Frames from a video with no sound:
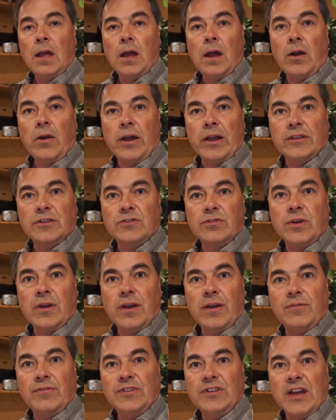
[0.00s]
Alright, so
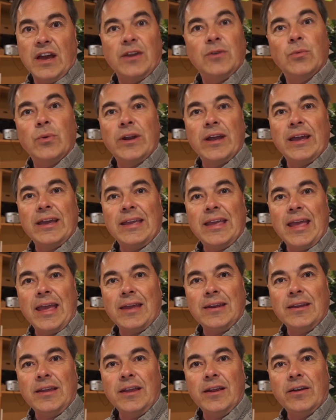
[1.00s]
I've done what I
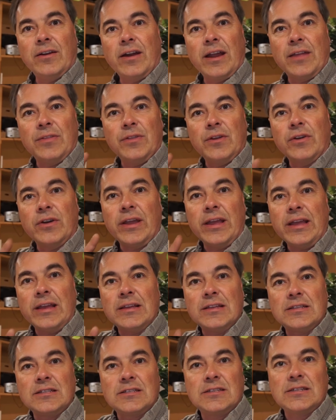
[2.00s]
can here, and there
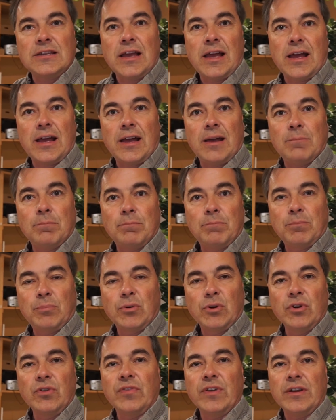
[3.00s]
is
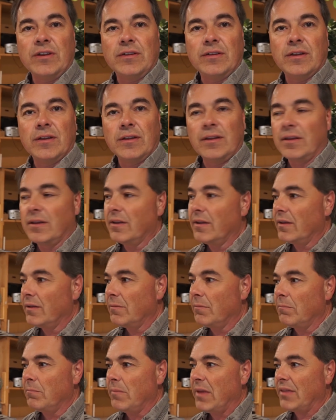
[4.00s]
proven
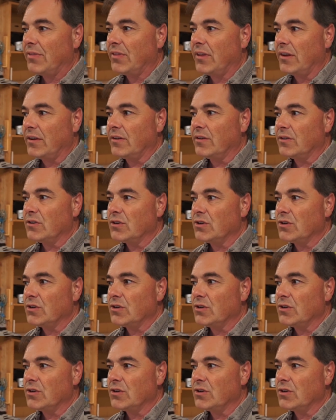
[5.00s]
method?